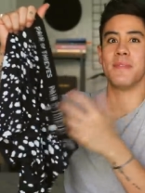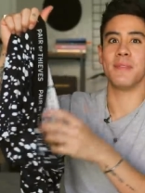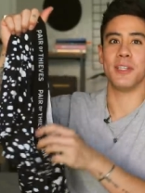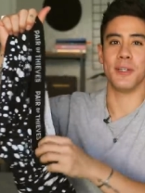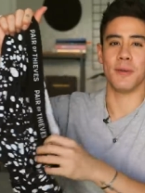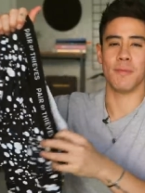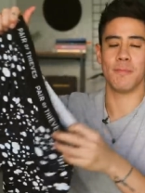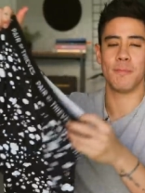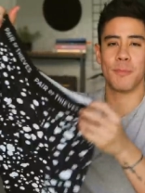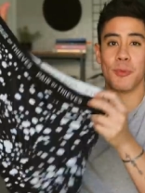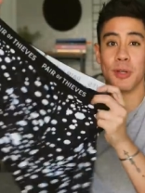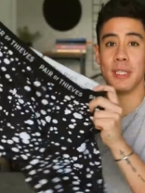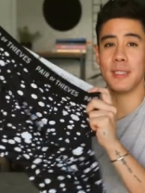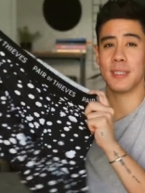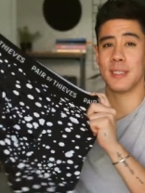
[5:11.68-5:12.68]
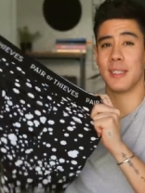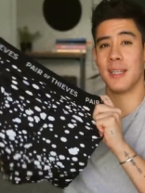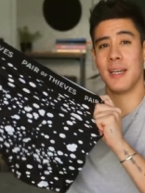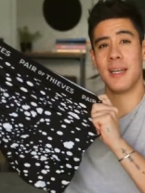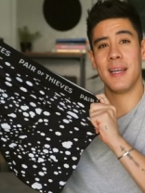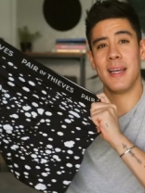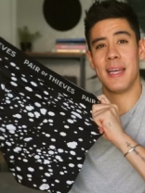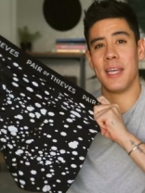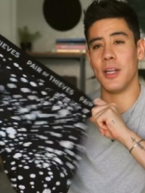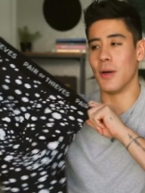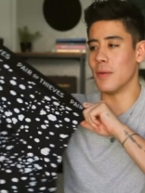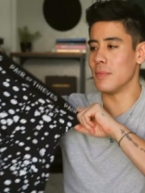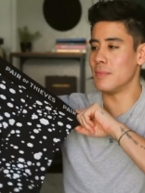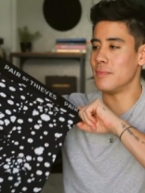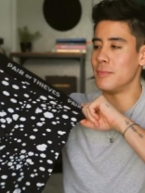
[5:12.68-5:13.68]
you know, print, you
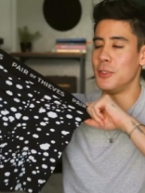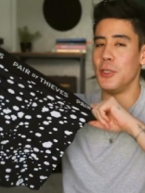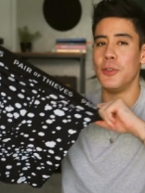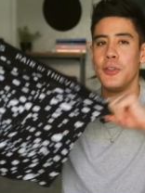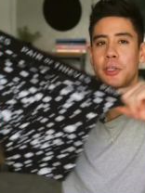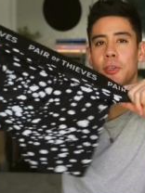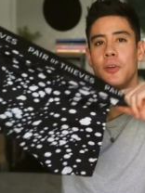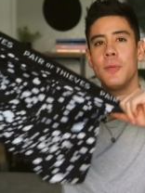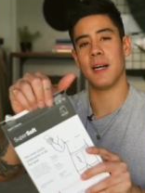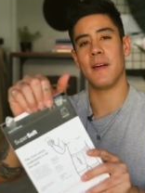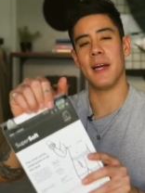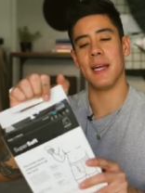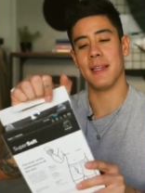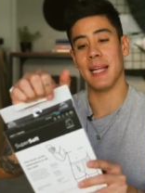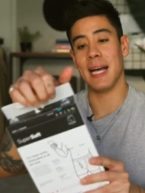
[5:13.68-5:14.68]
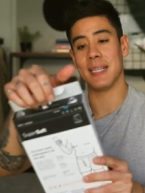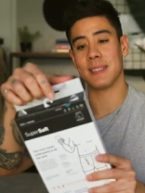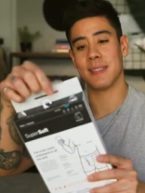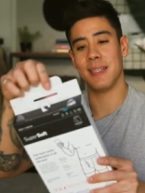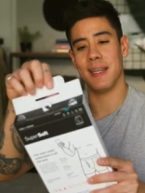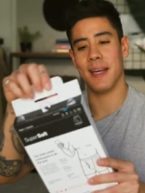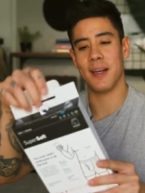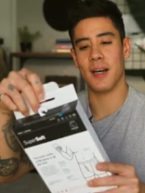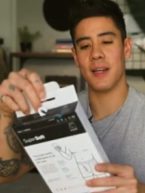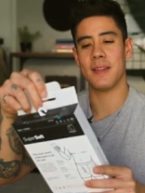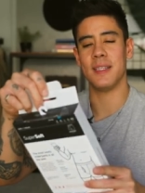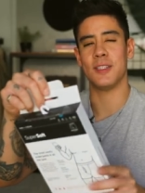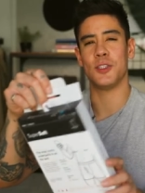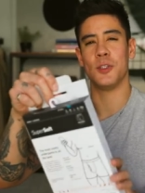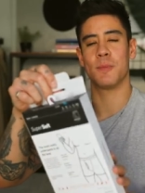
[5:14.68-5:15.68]
know, you do you. All right, lastly, I got
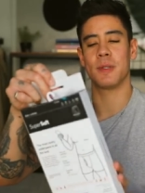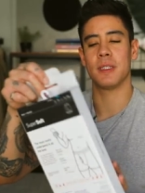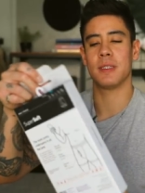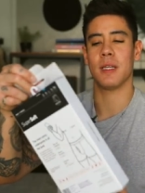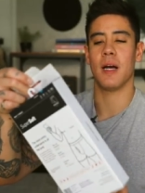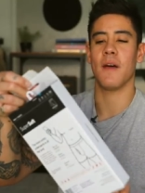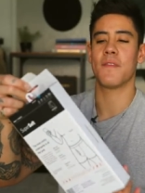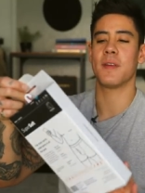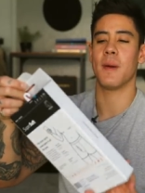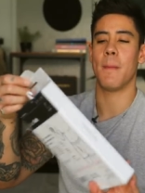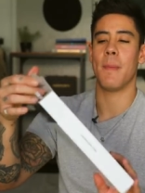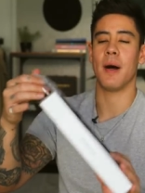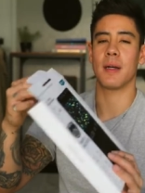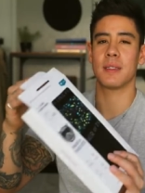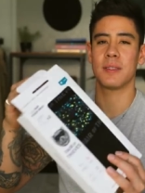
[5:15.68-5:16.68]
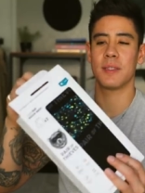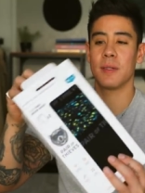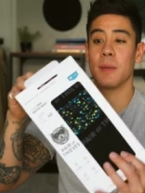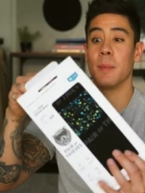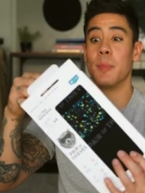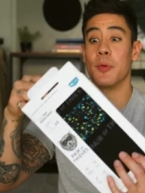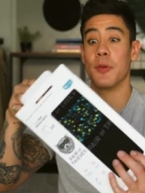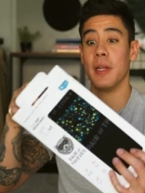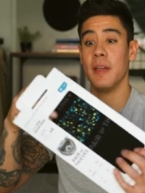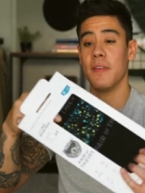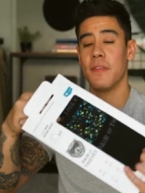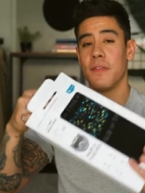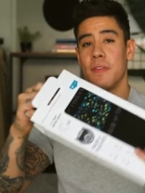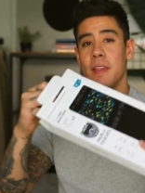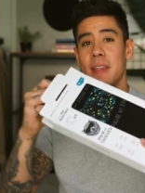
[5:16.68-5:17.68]
the super soft boxer
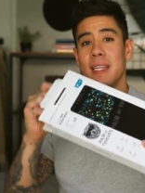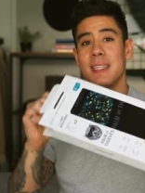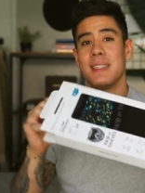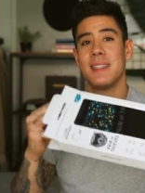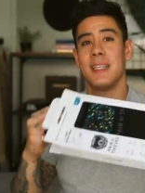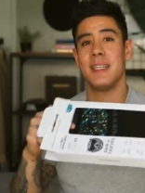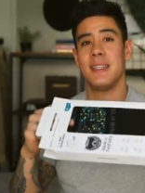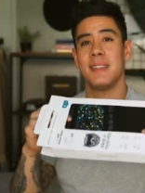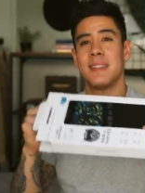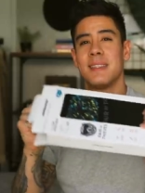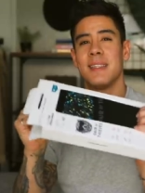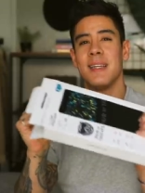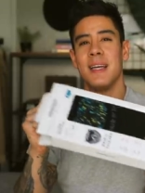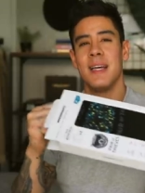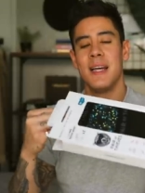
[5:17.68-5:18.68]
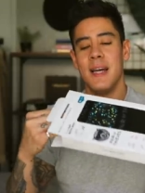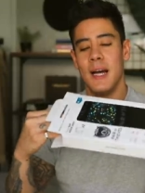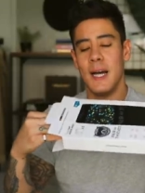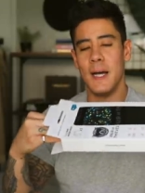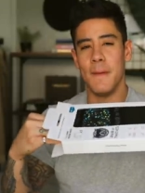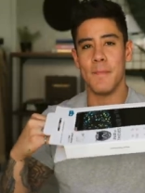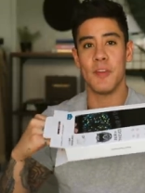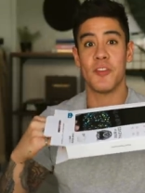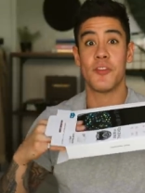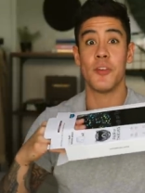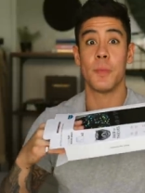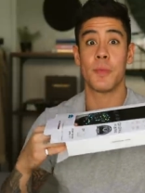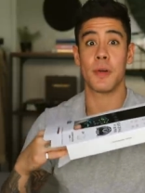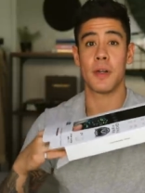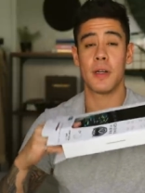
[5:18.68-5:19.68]
brief. This is the
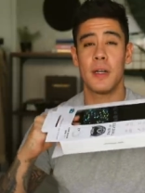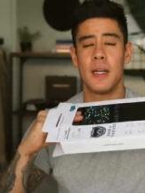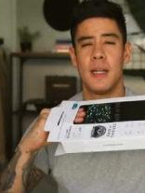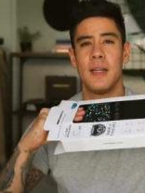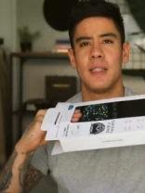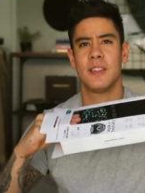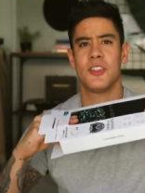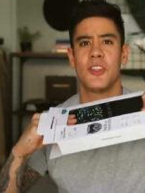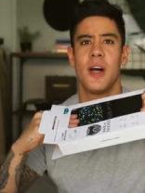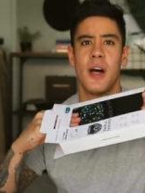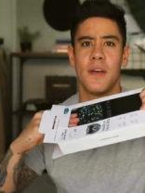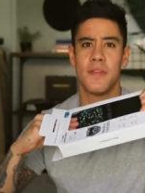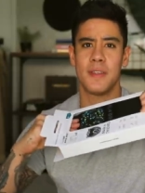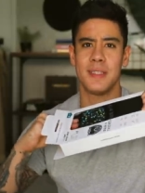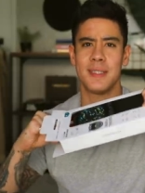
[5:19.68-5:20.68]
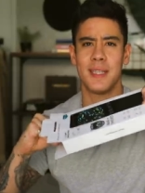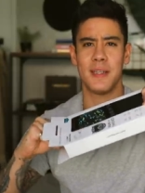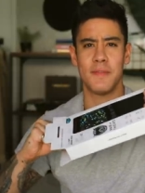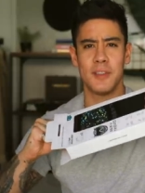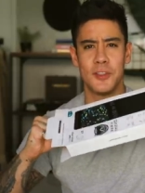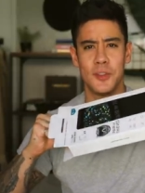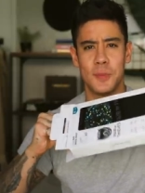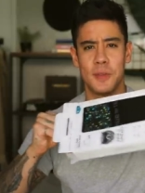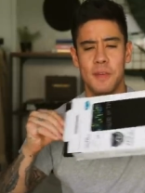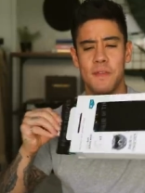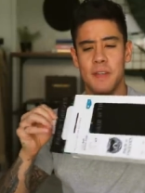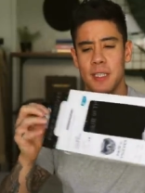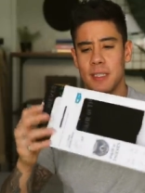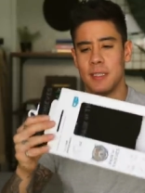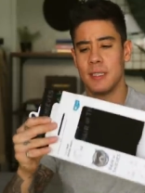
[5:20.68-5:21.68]
super soft instead of the super
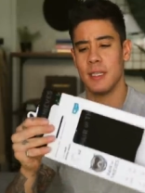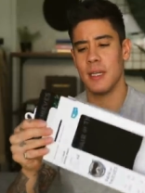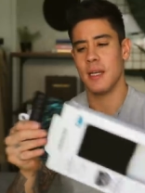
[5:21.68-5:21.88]
fit.